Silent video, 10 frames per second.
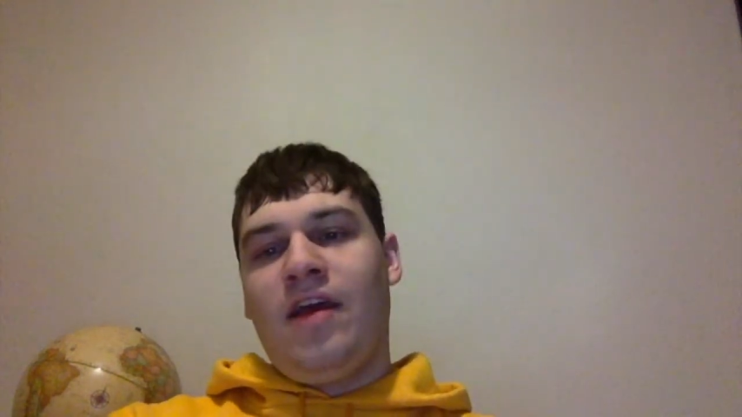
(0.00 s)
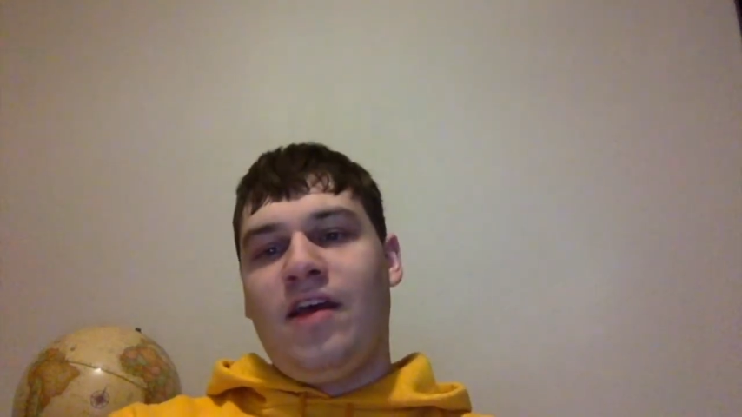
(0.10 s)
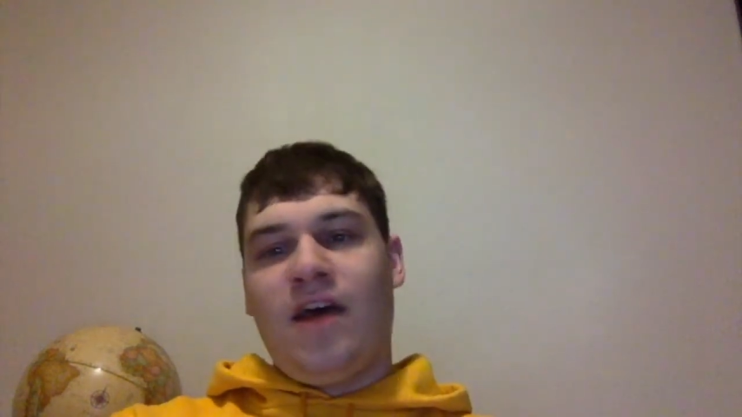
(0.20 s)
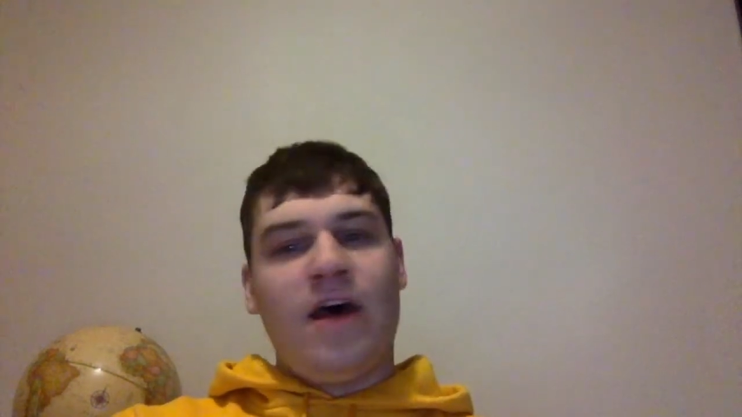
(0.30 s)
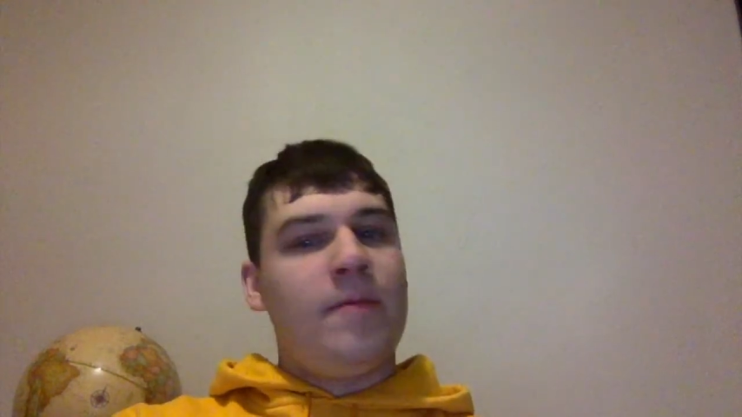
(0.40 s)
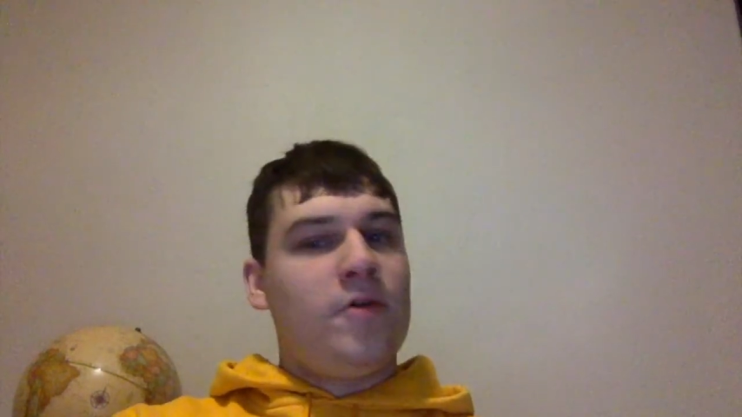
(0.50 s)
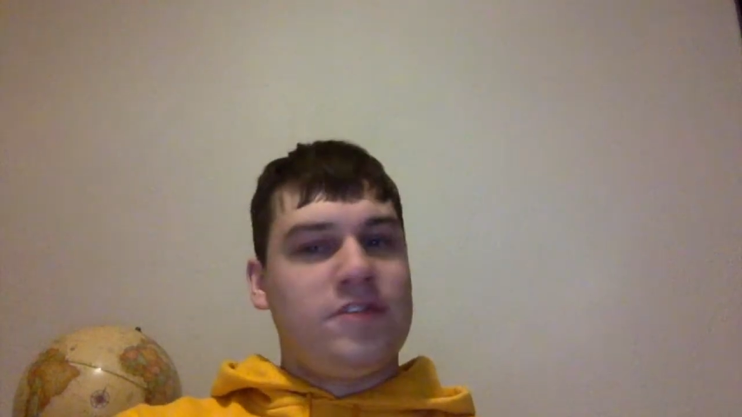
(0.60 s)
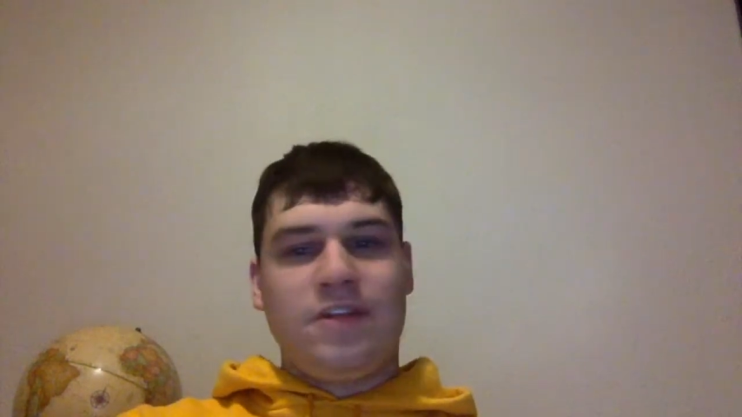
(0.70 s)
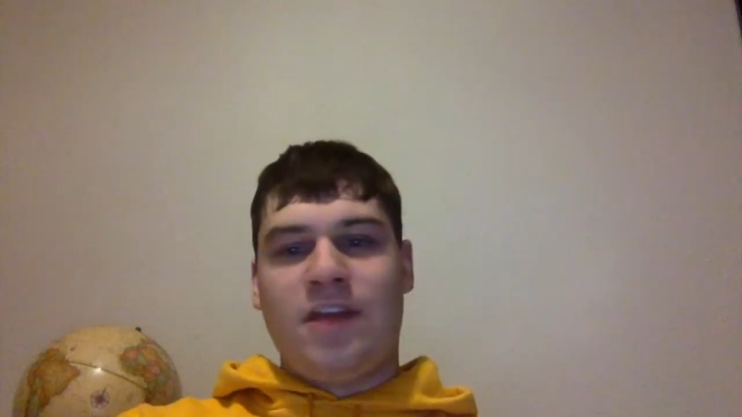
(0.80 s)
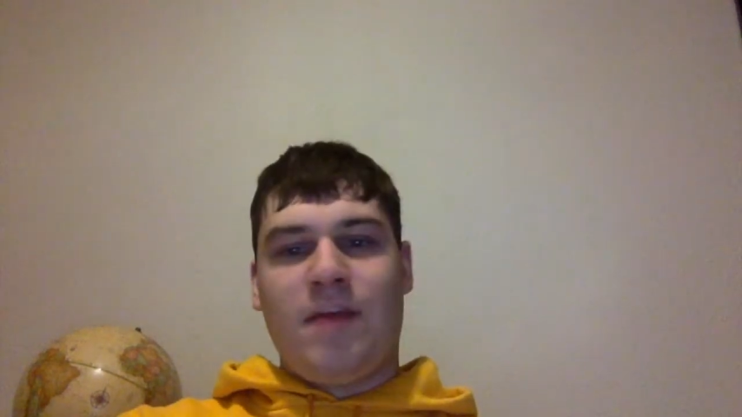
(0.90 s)

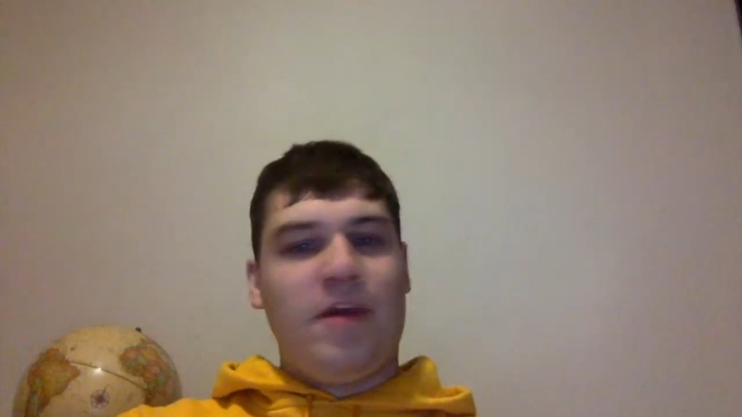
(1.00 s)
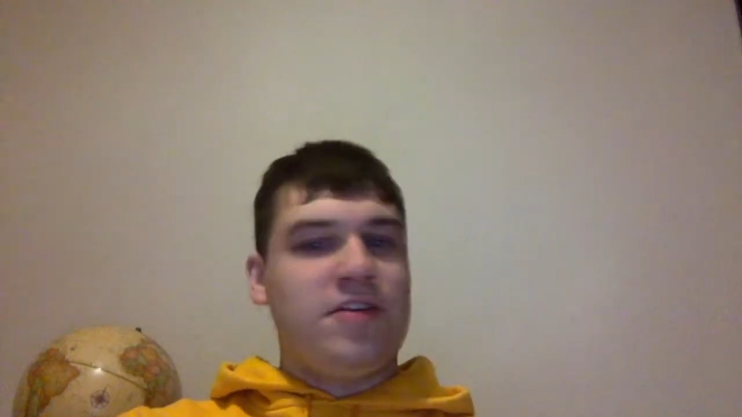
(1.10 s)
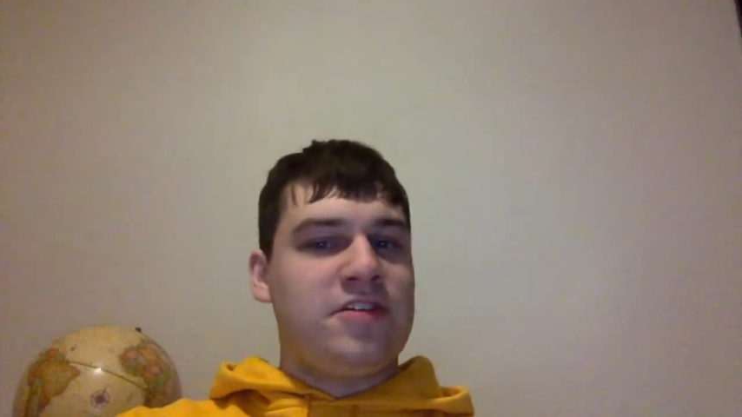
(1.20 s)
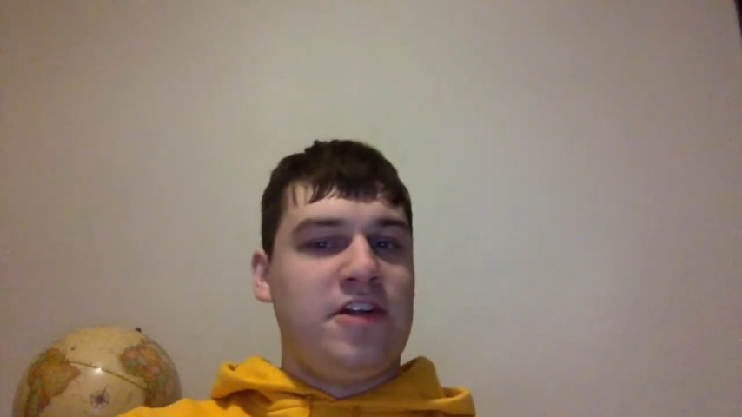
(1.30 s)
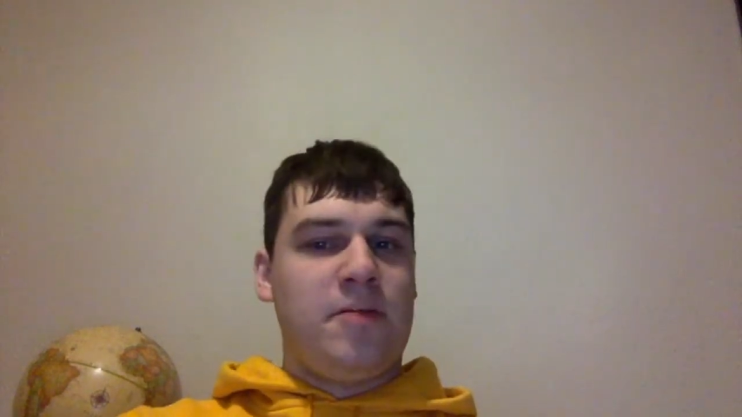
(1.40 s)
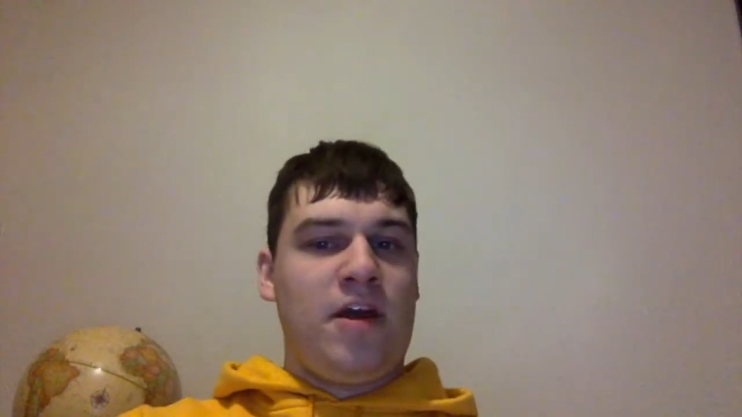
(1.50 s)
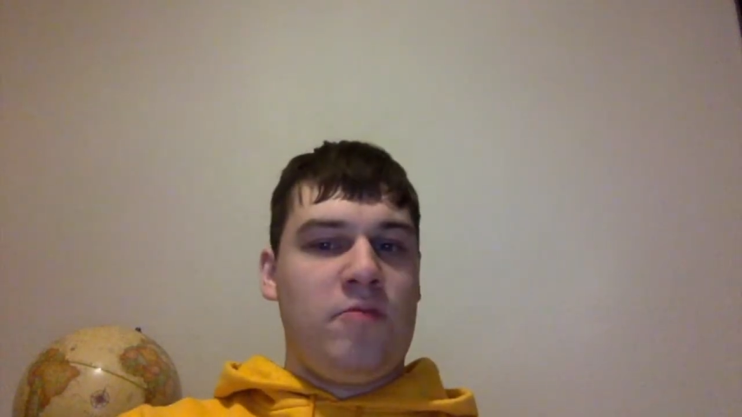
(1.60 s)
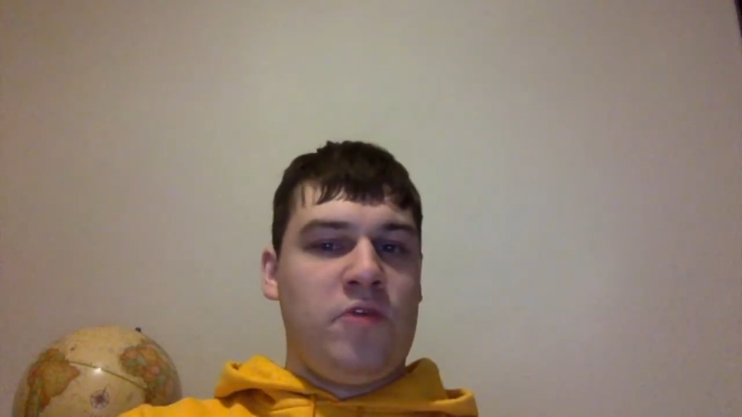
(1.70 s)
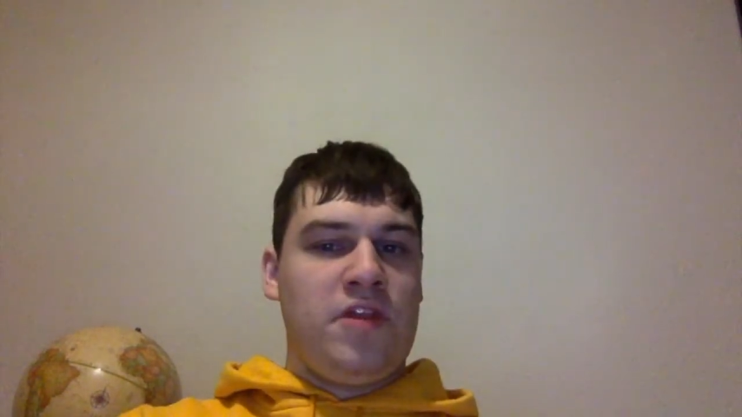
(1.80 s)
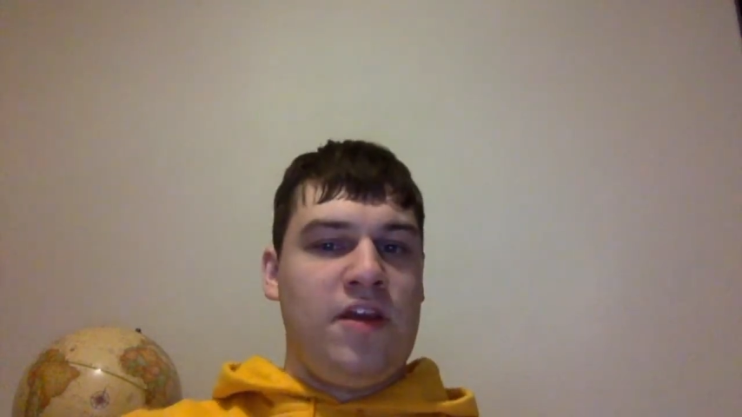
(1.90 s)
Most of the time, I just hear about them when